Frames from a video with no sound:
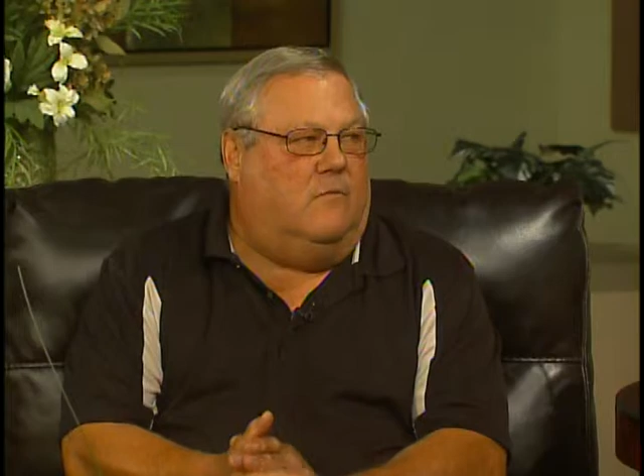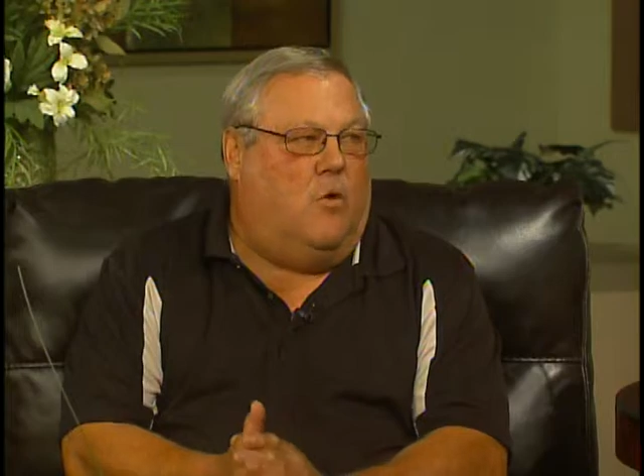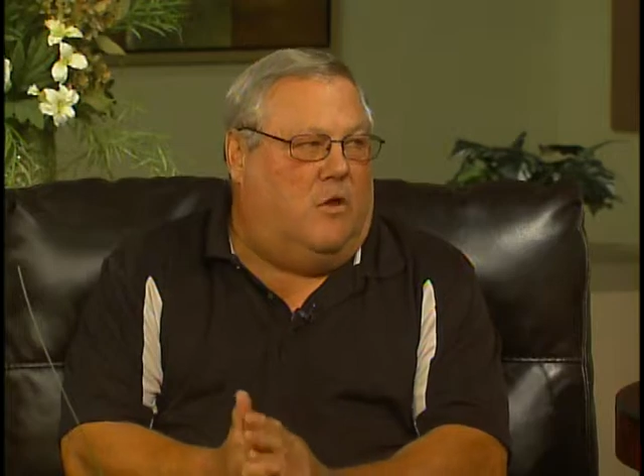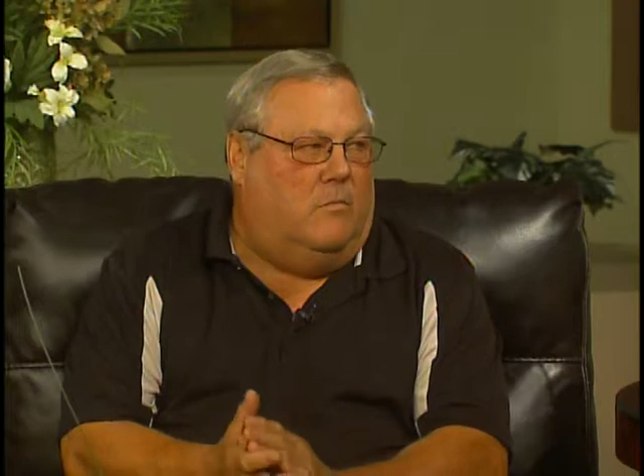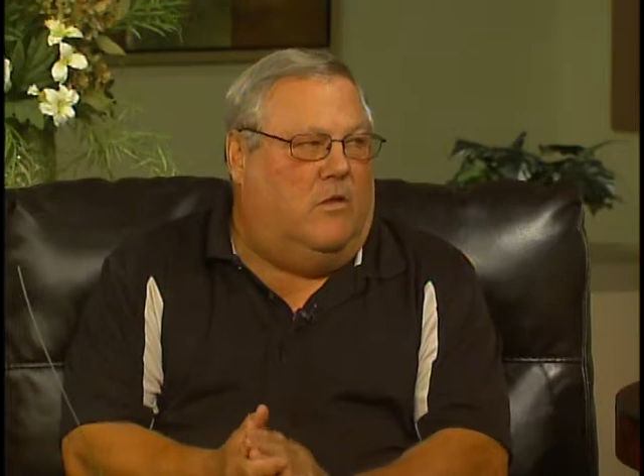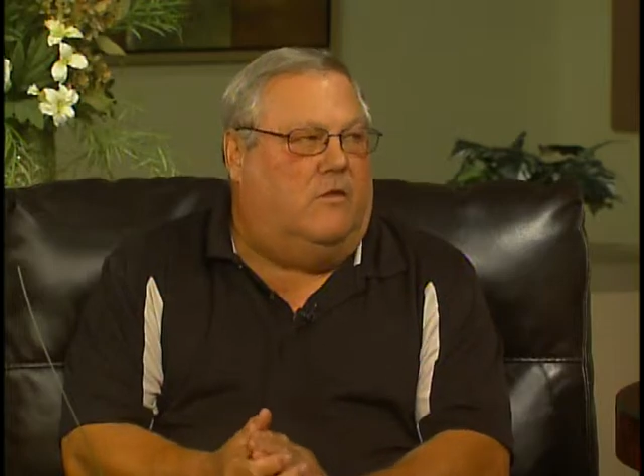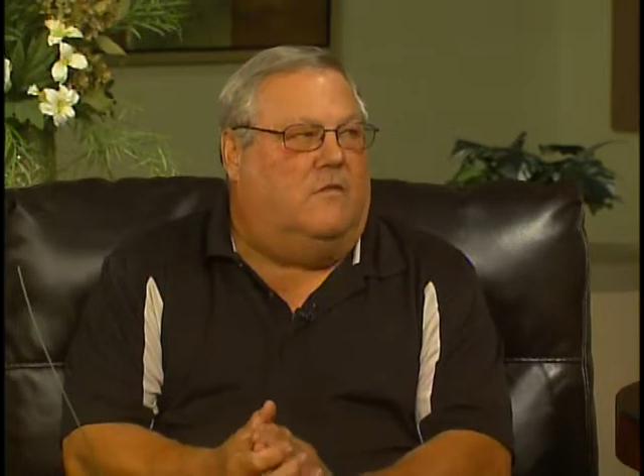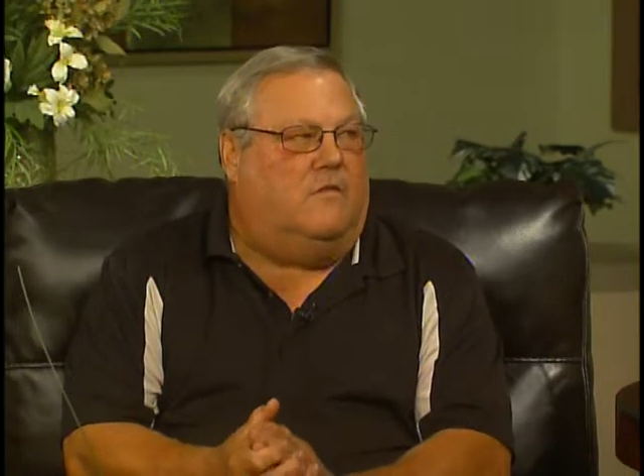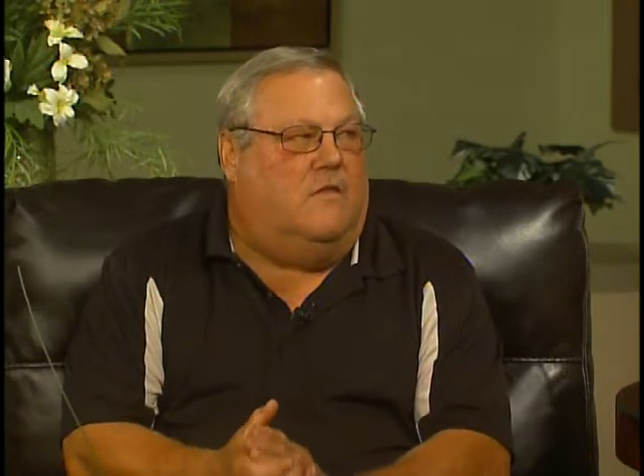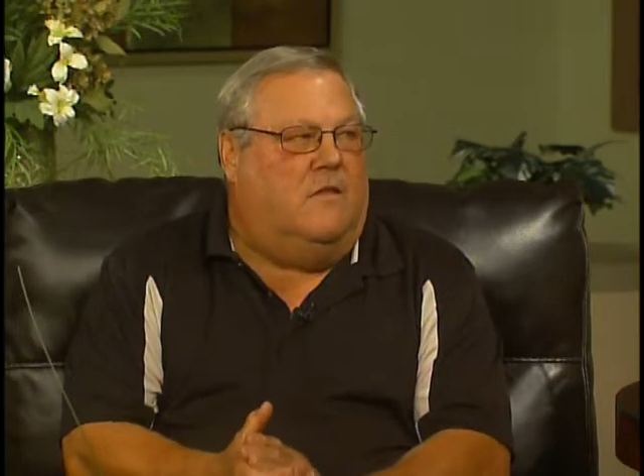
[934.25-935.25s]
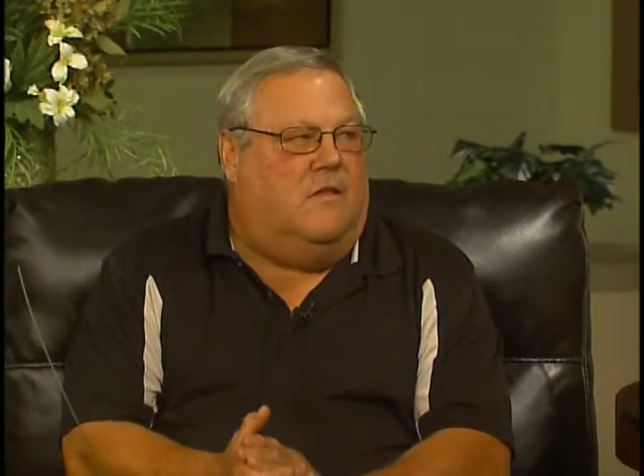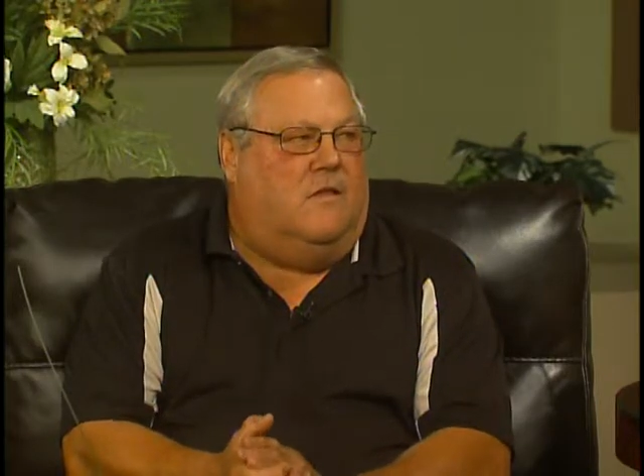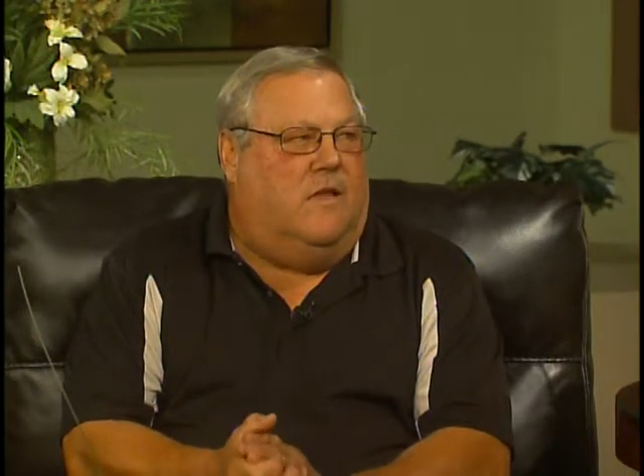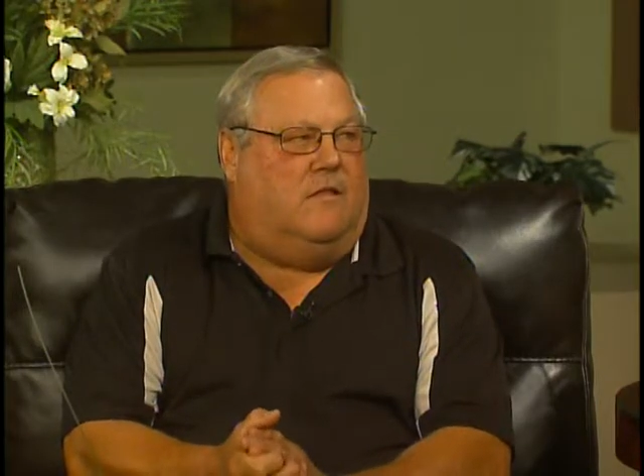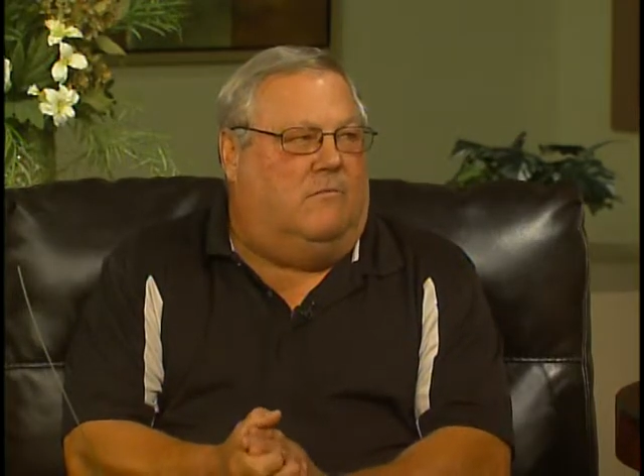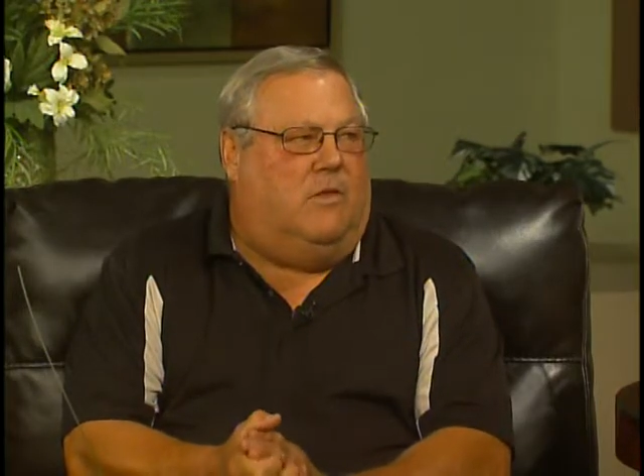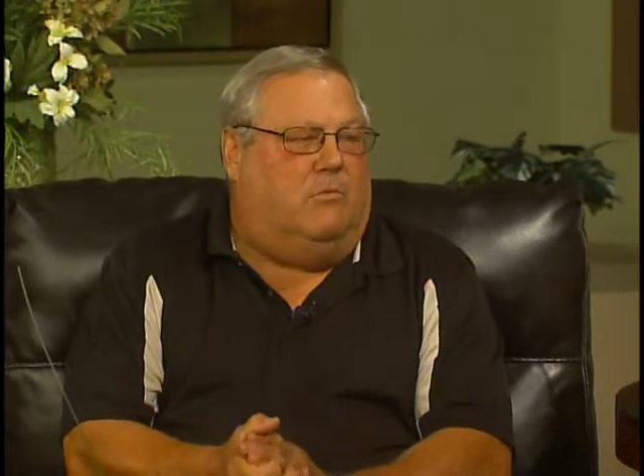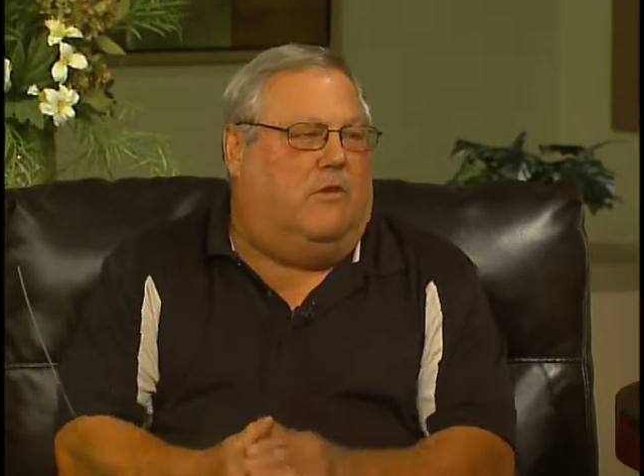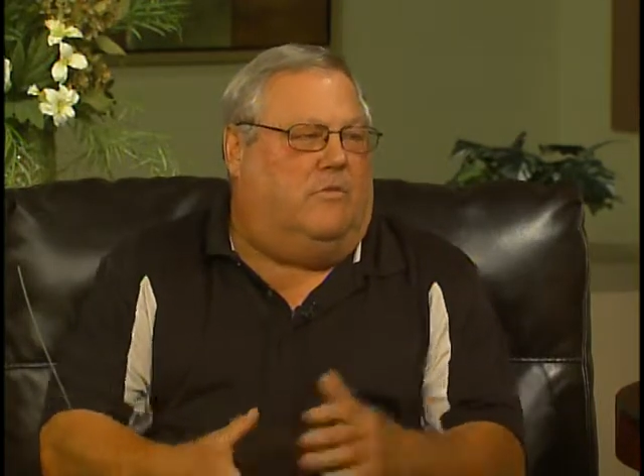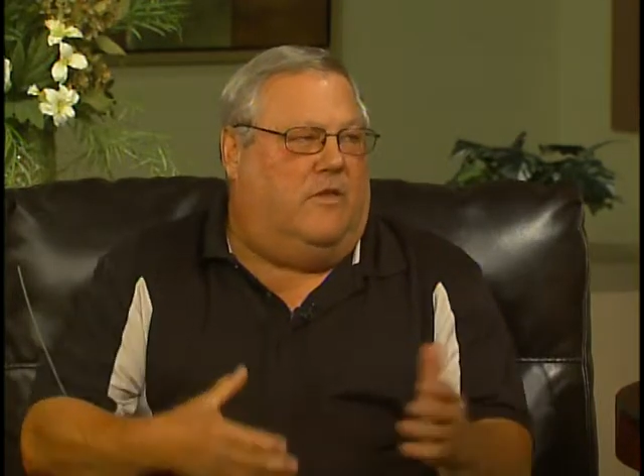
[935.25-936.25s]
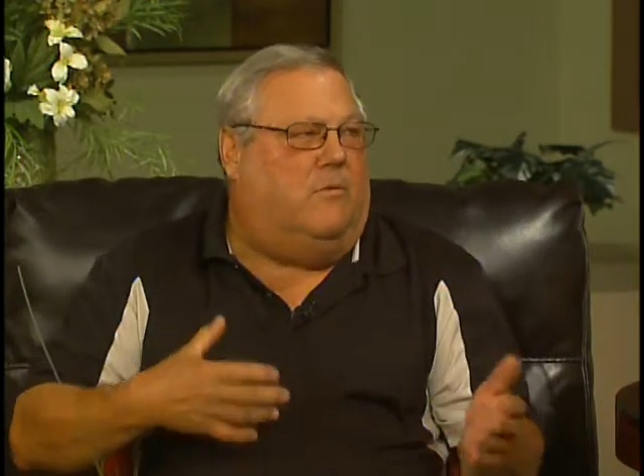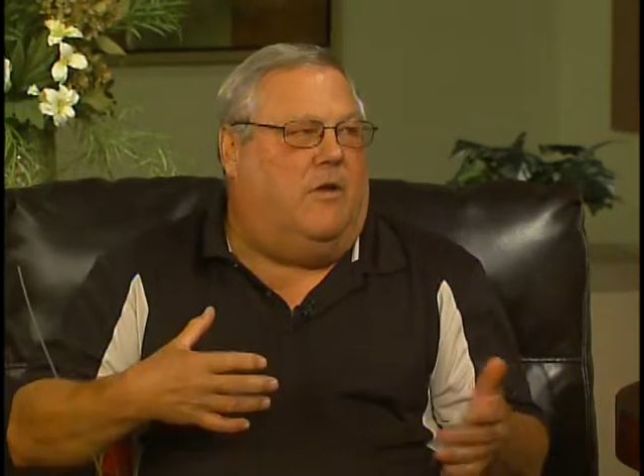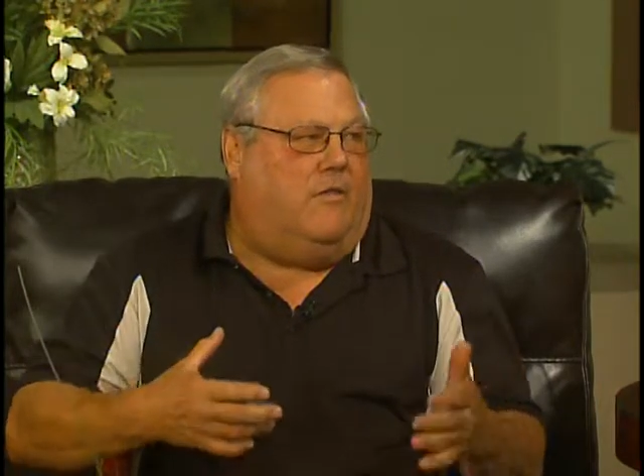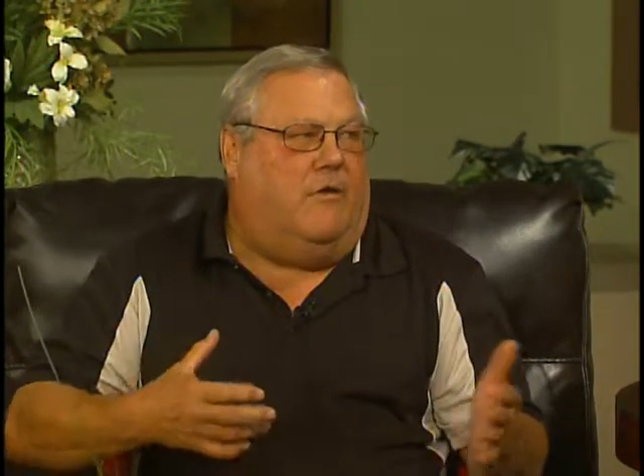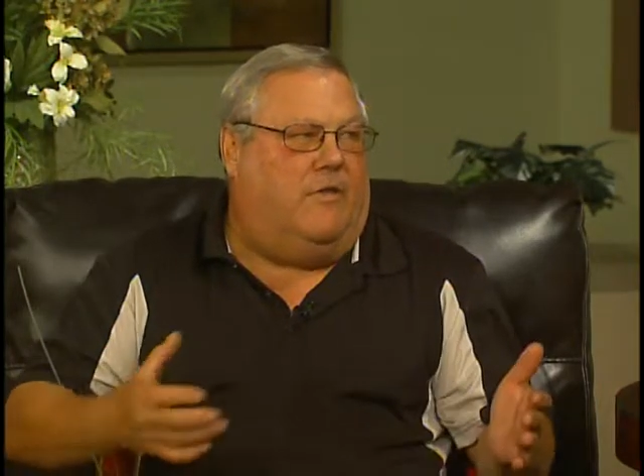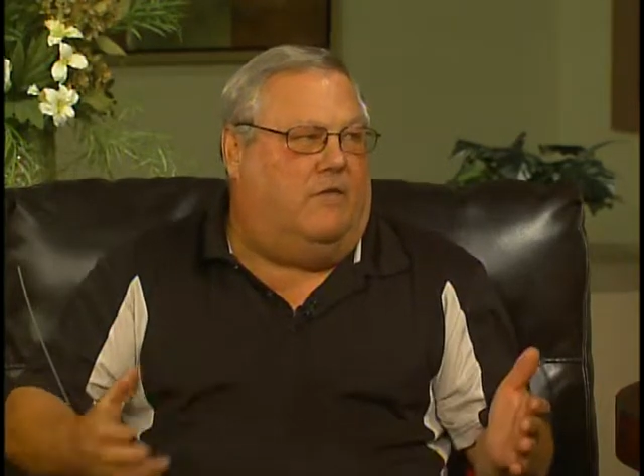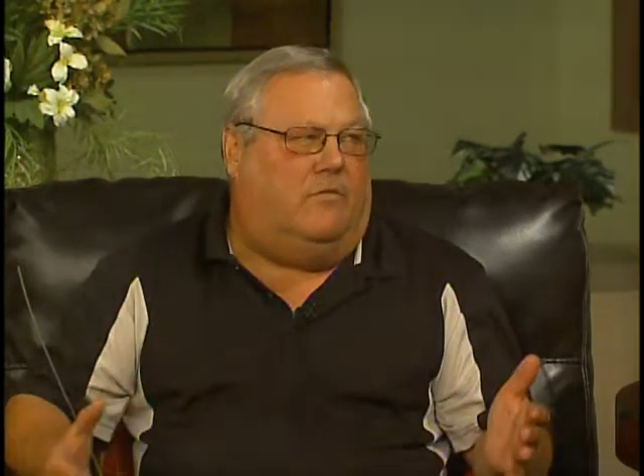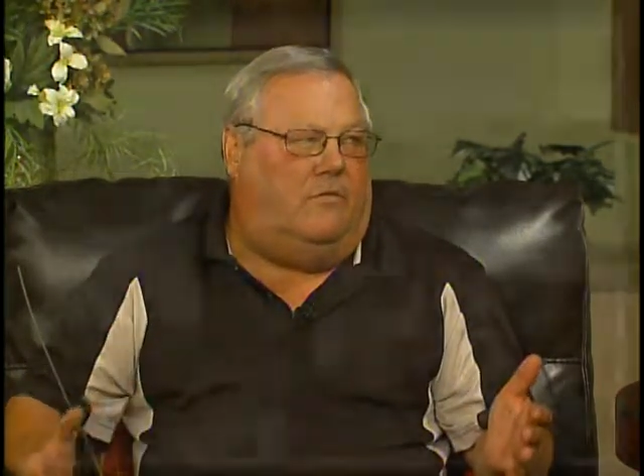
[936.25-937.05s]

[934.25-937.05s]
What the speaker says: watermelons. And people don't think about all that.